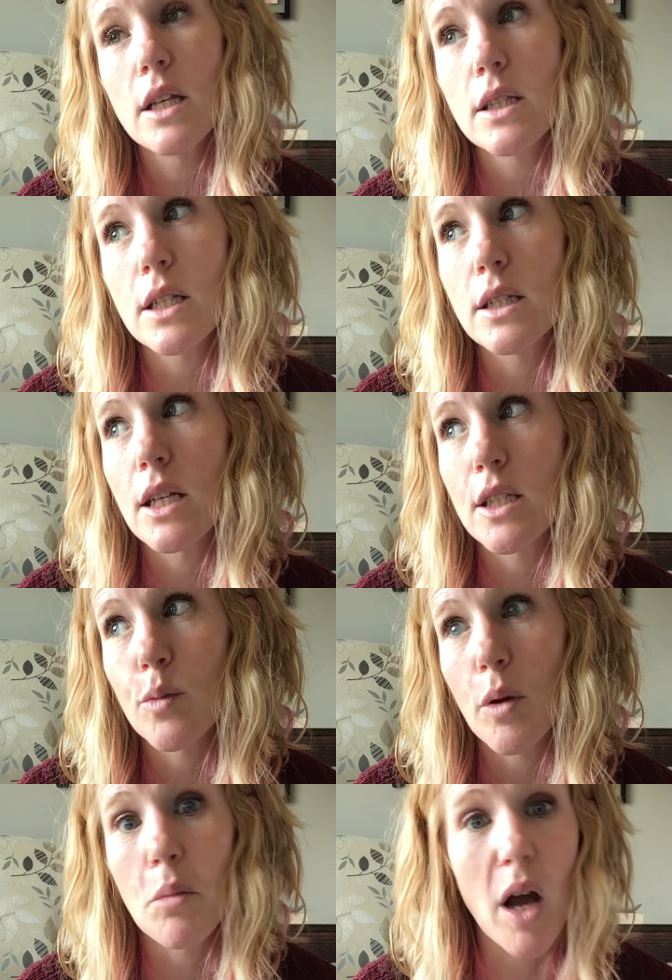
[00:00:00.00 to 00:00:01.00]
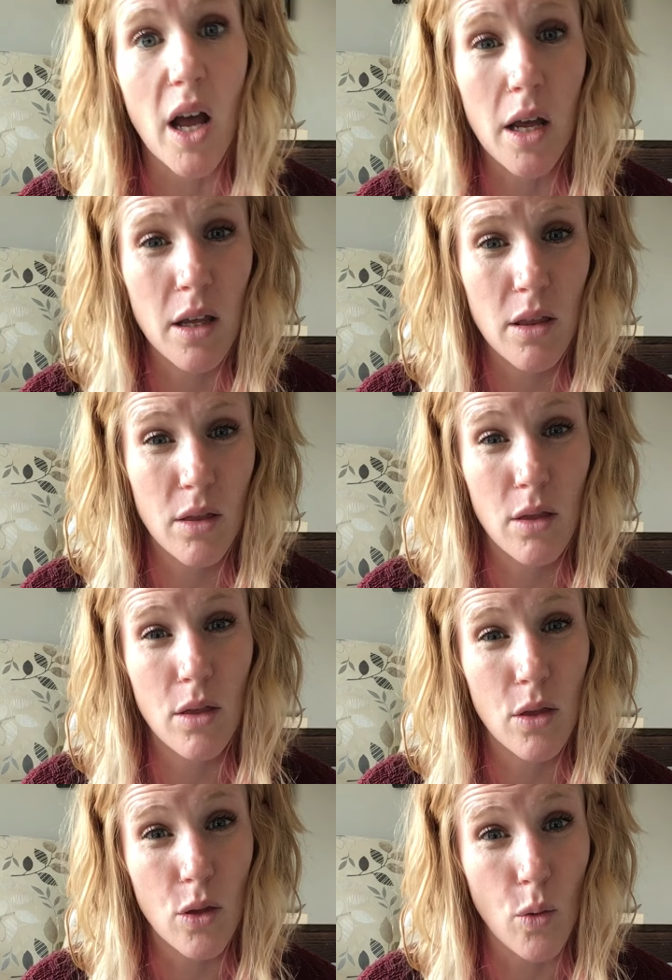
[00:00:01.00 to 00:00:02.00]
Seeds get spread by
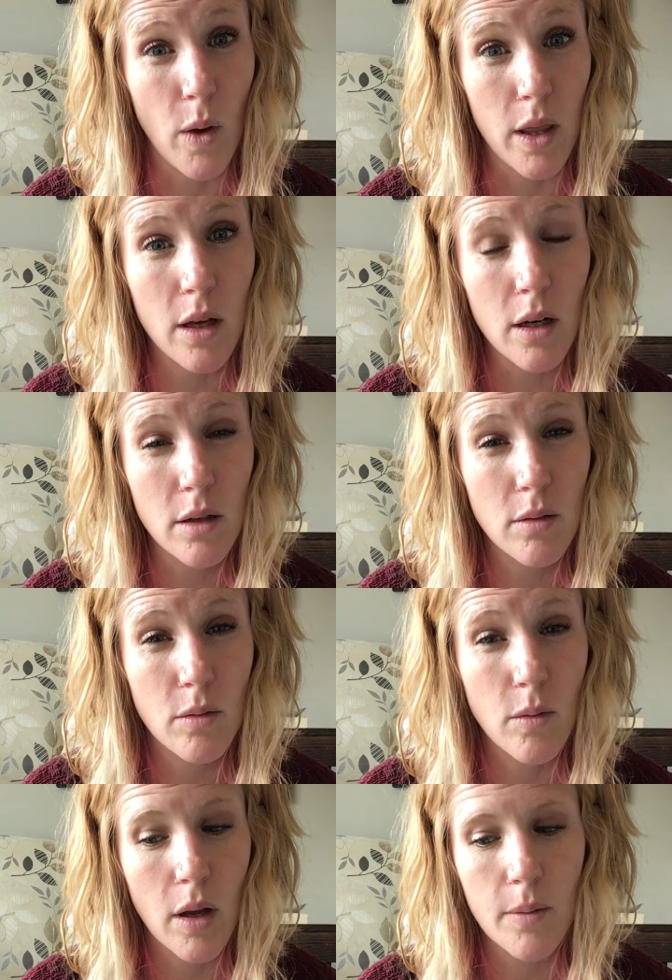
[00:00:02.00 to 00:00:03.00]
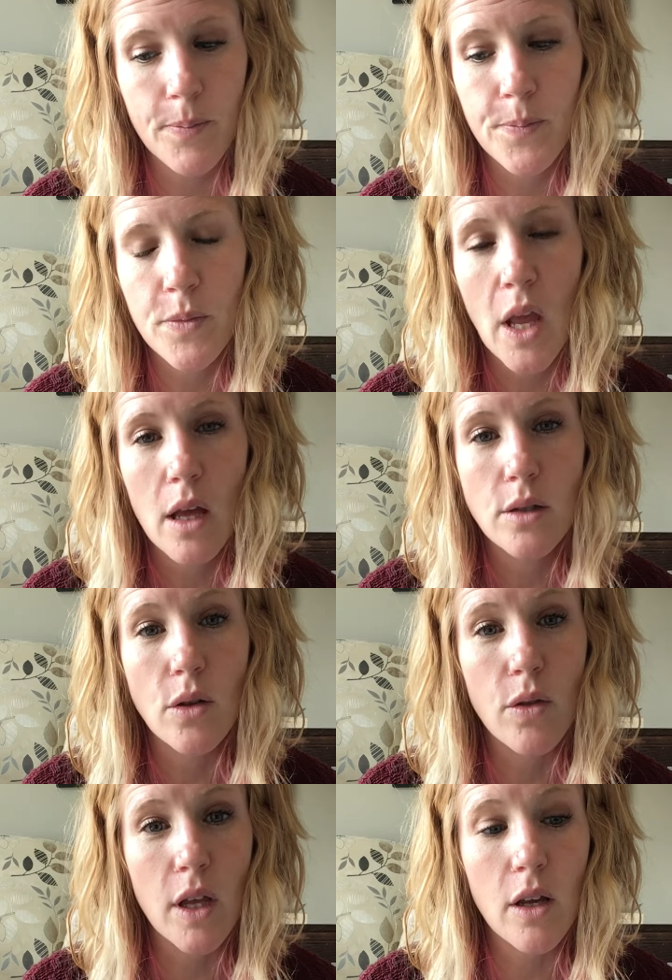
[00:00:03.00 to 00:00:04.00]
the weather, right?
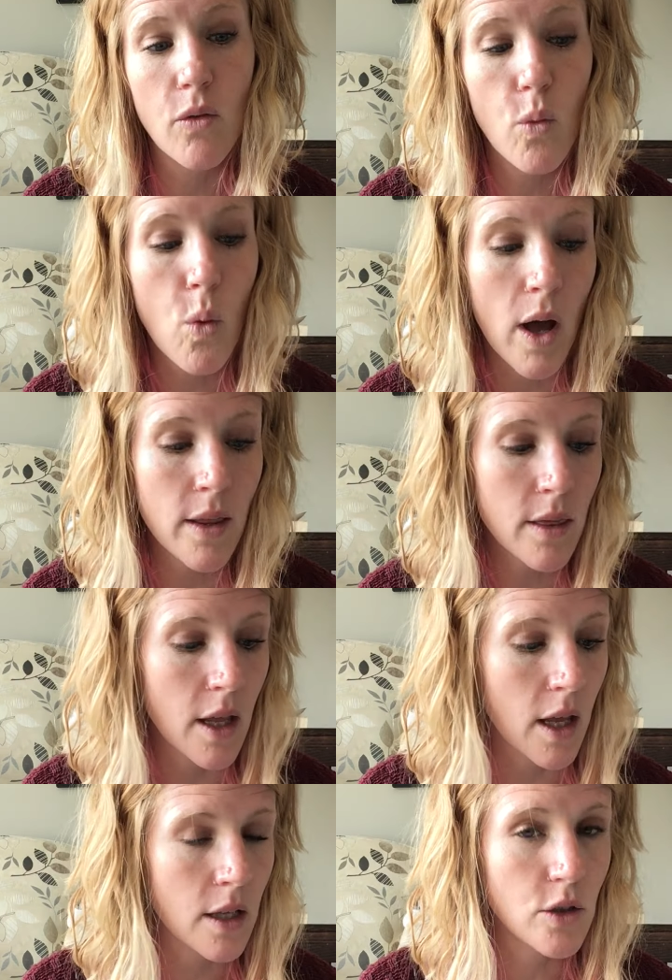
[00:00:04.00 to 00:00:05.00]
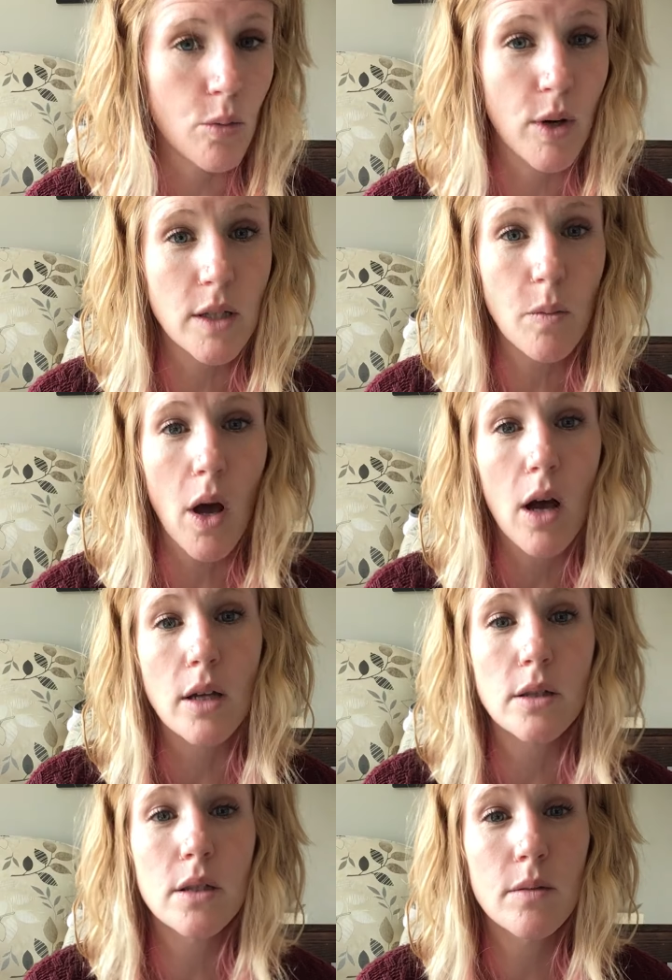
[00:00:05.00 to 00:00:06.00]
So think of one thing. So press
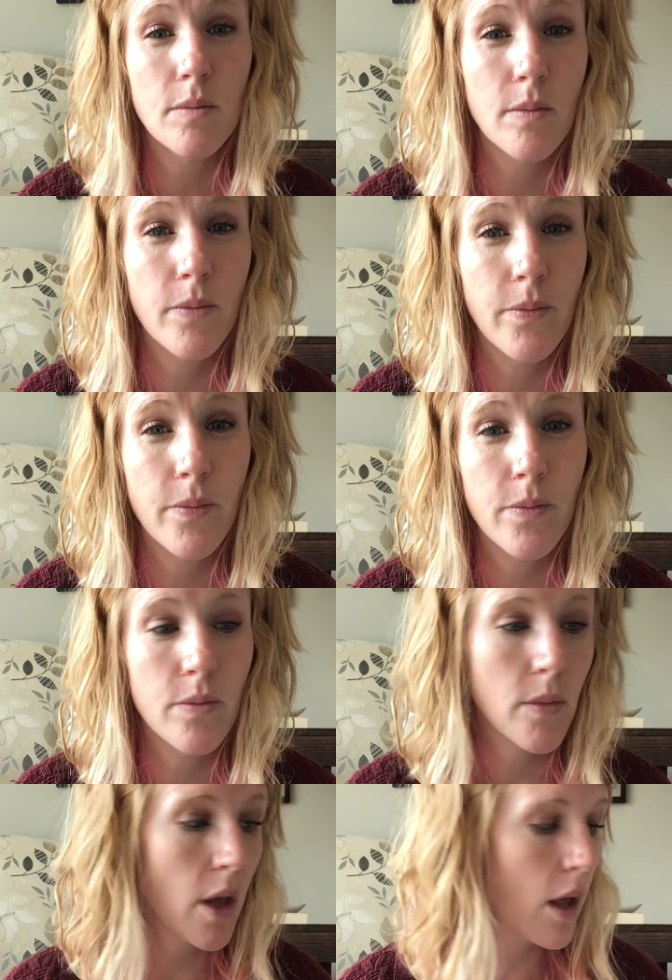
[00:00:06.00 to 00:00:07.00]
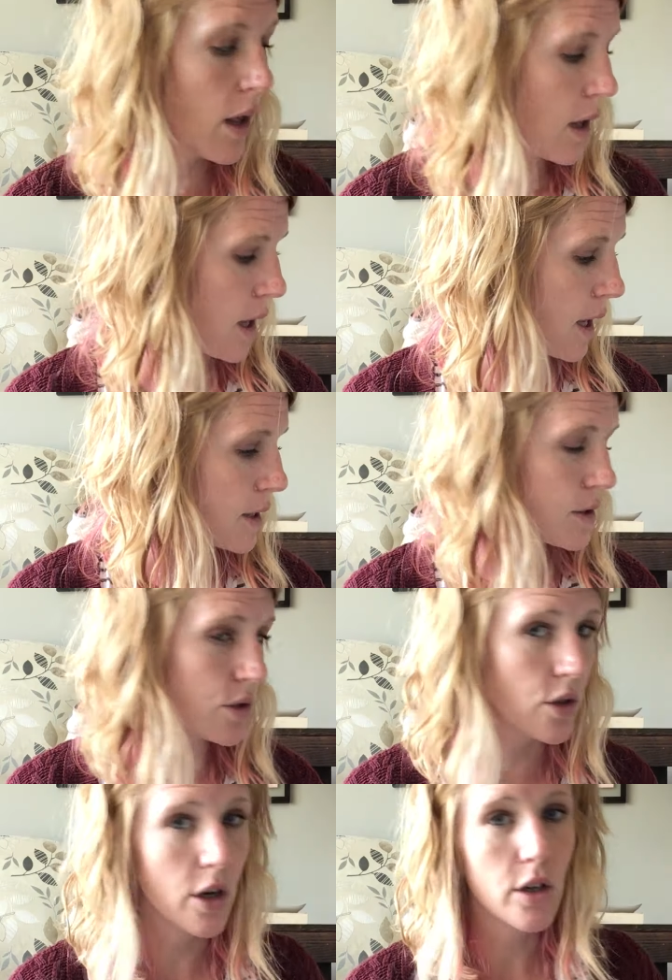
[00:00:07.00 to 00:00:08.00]
pause and
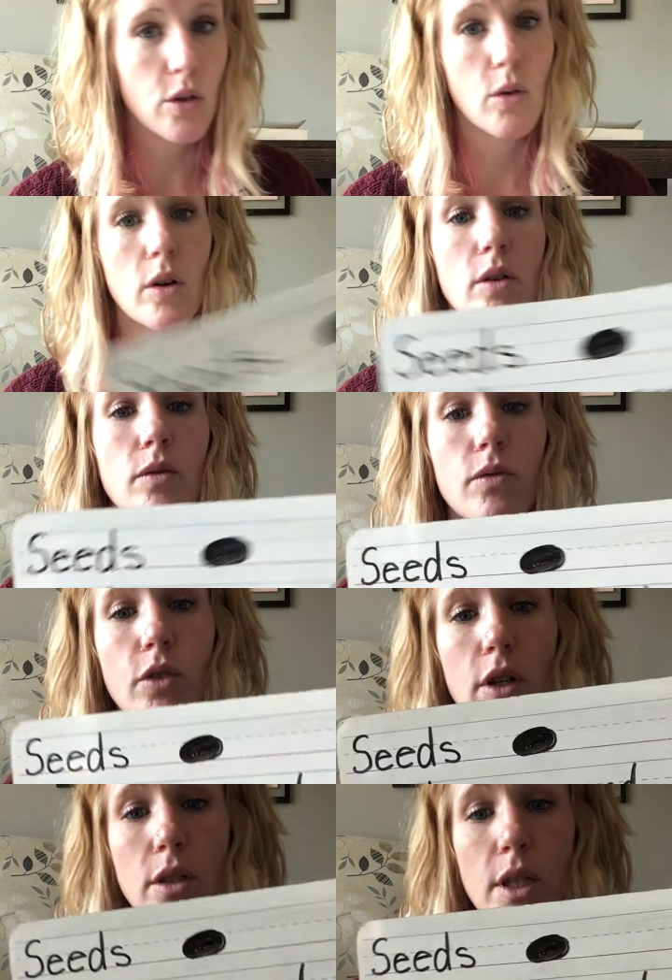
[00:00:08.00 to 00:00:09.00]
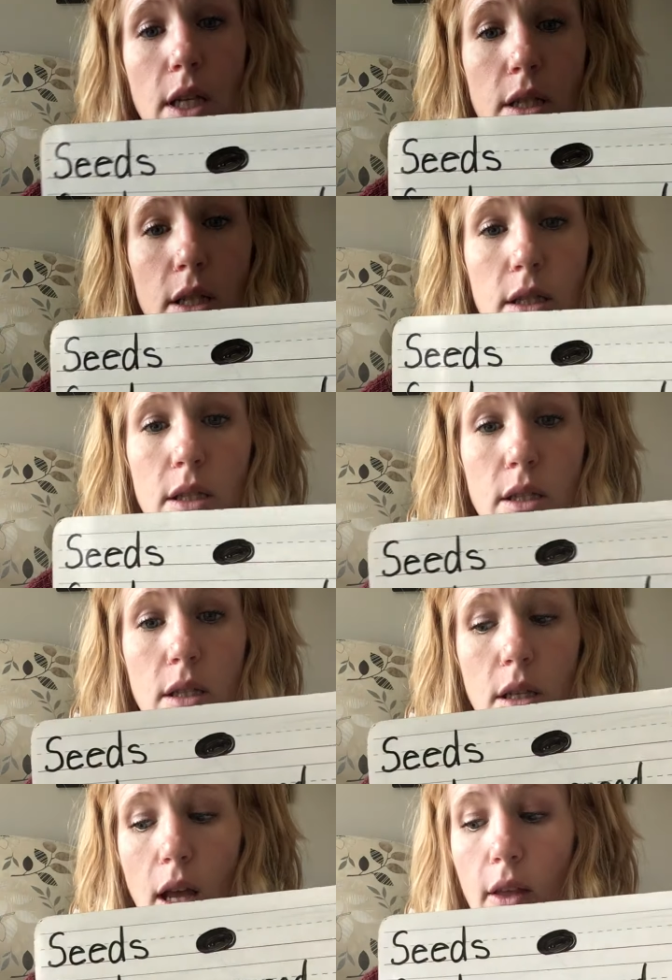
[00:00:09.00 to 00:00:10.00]
start your first sentence.
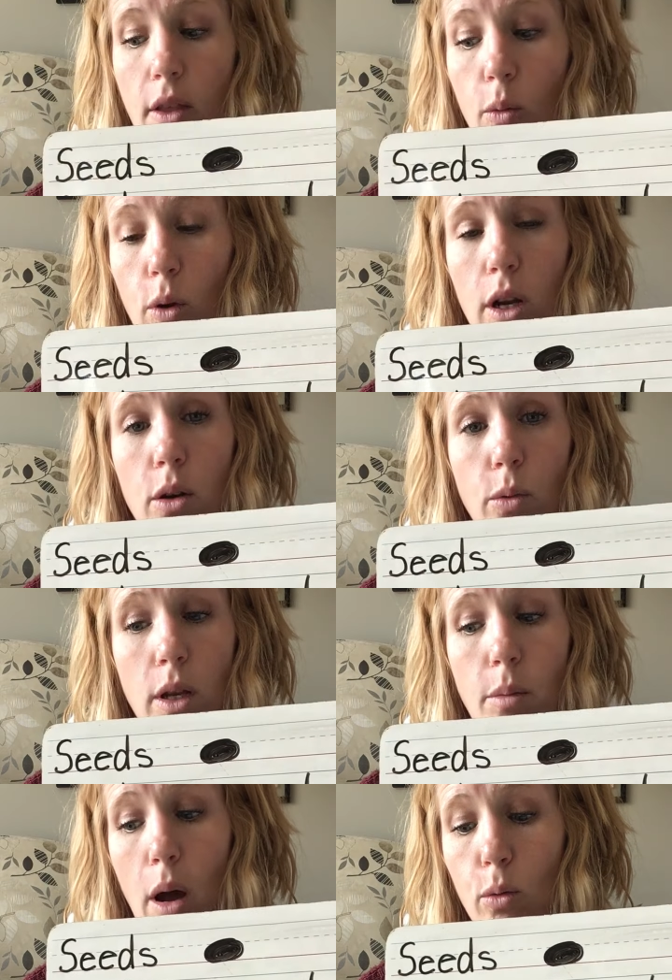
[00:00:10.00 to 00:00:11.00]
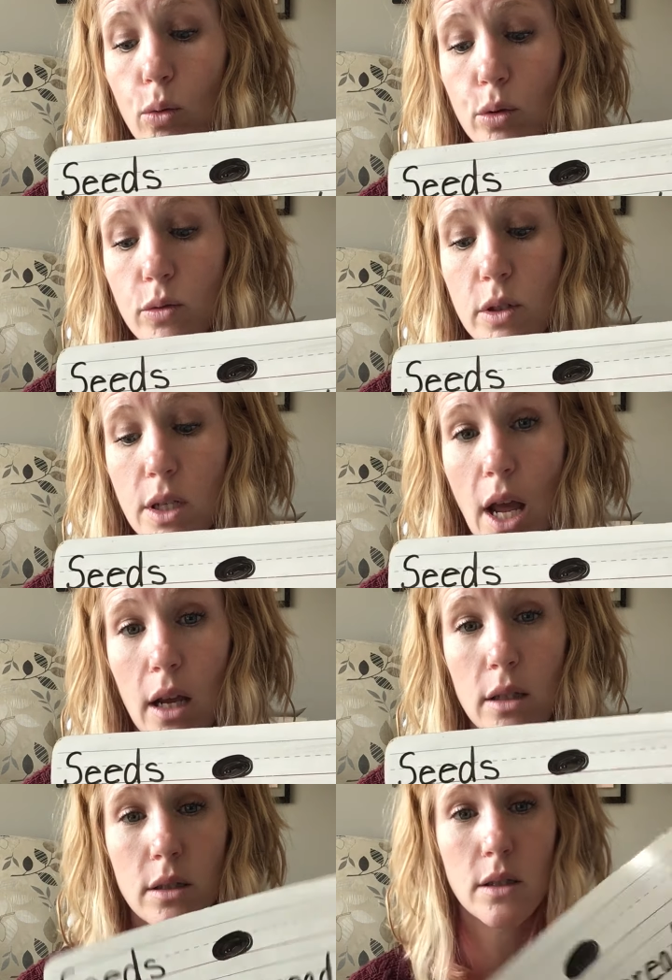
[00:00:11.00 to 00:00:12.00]
And then we're going to read about roots
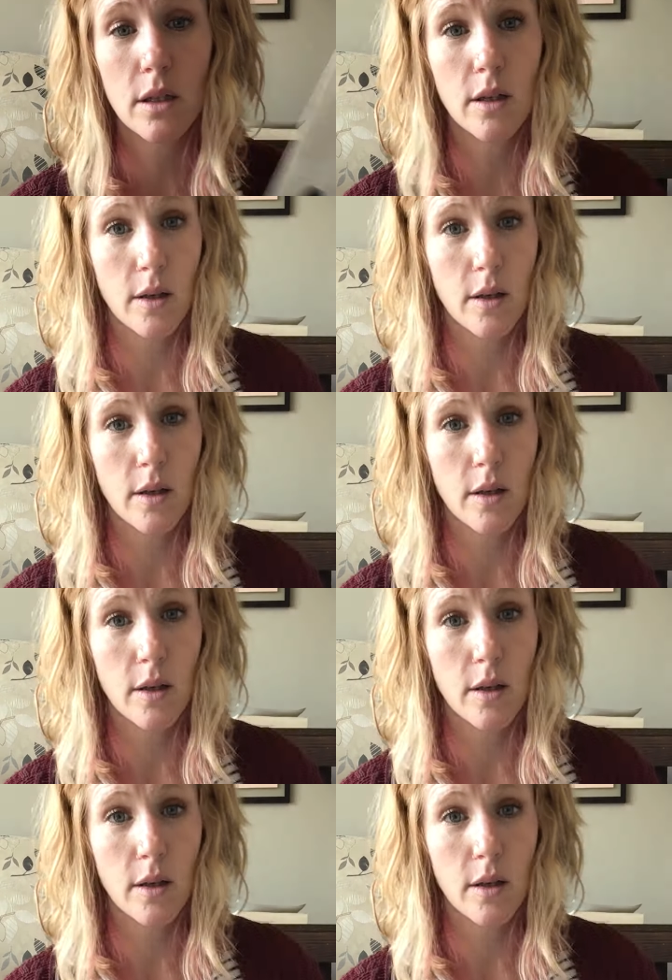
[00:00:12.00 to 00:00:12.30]
next.